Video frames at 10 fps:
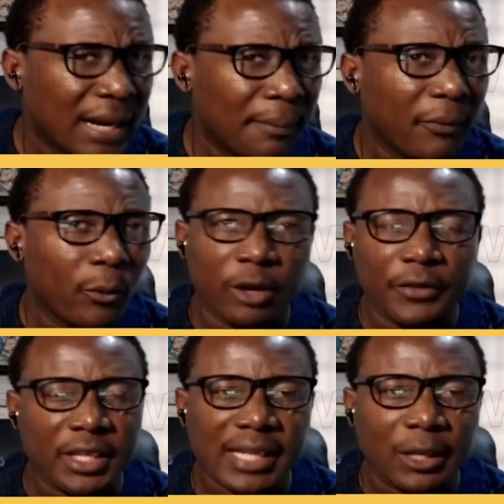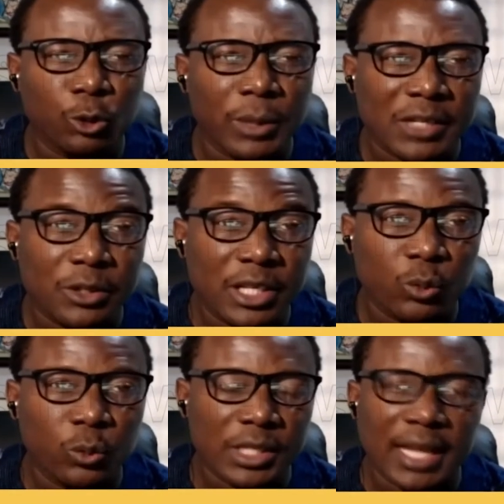um, one of the things I told my
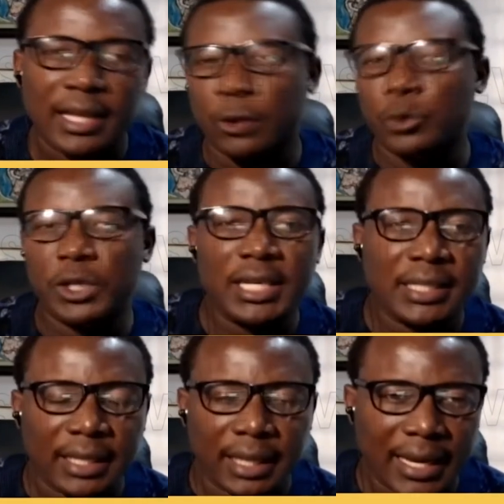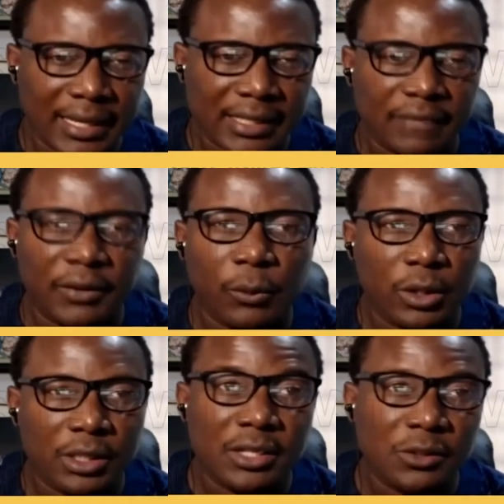students was that they could eat in the class if they
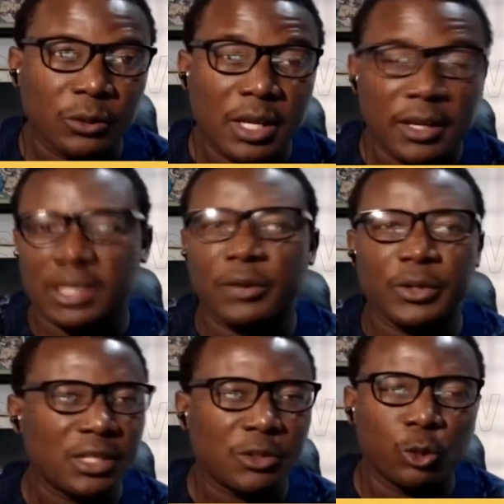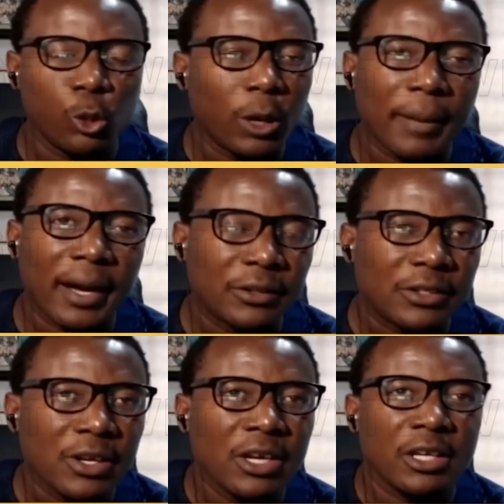wanted to, because there was this rule
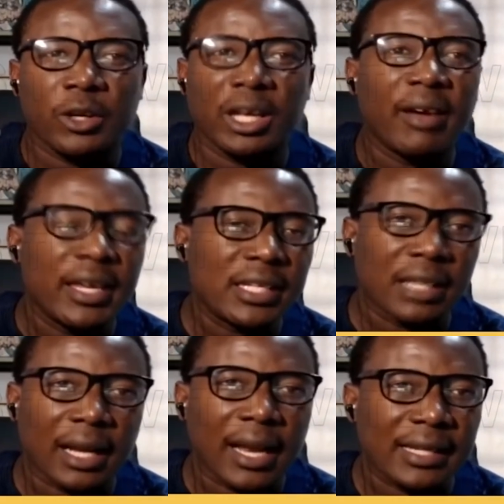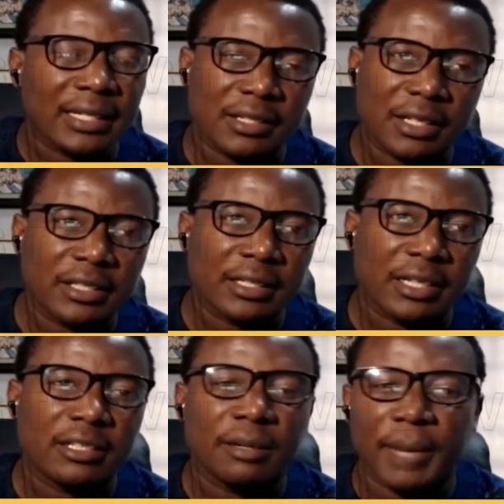about you can never eat in class,
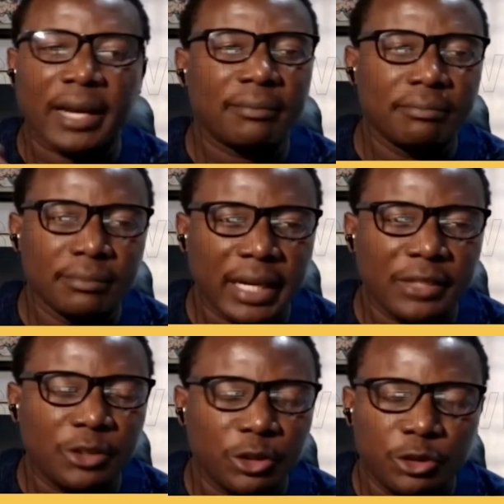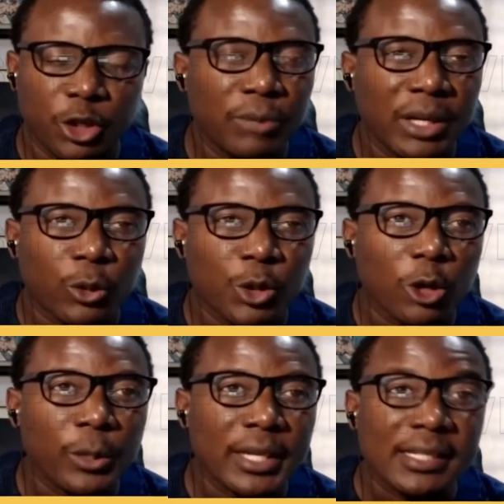etc., etc. My my judgment
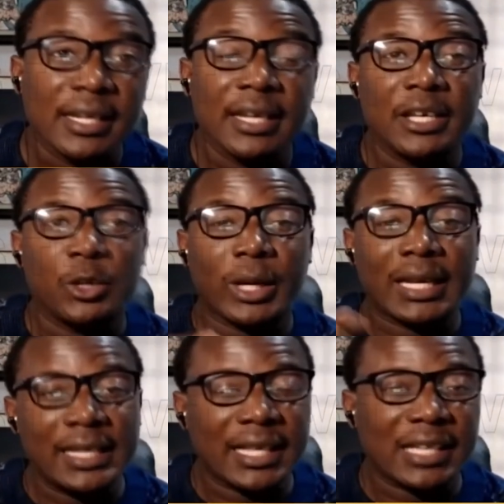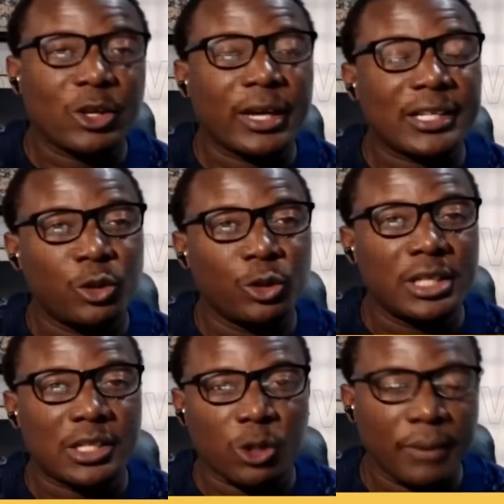was always you can eat as long as you
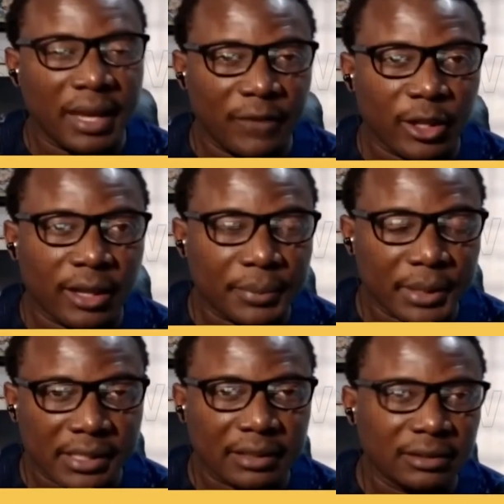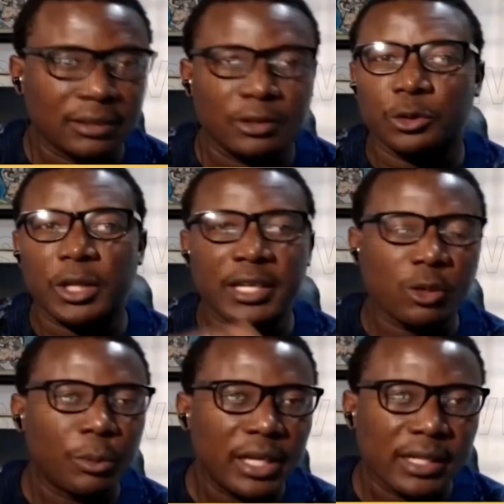don't disturb every other person. you know,
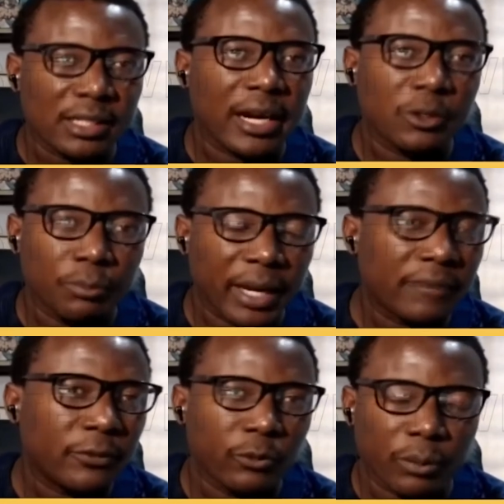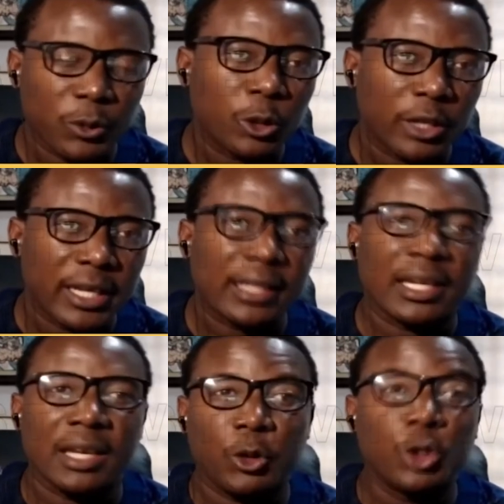there's nobody else trying to take food from you or
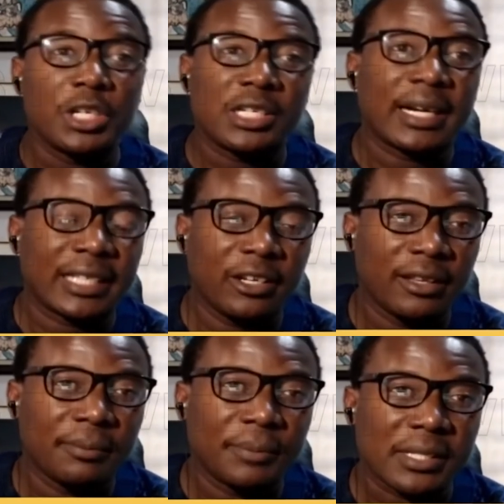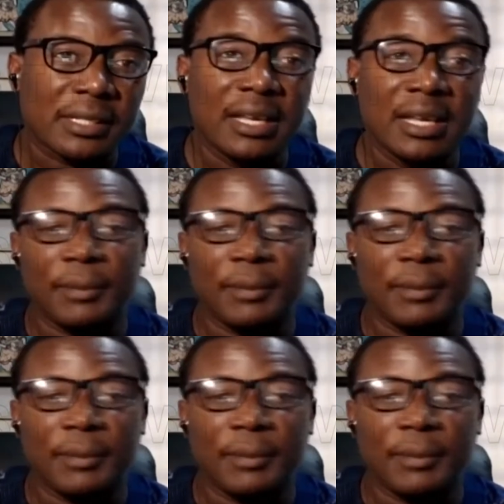anything. If you don't distract any other person,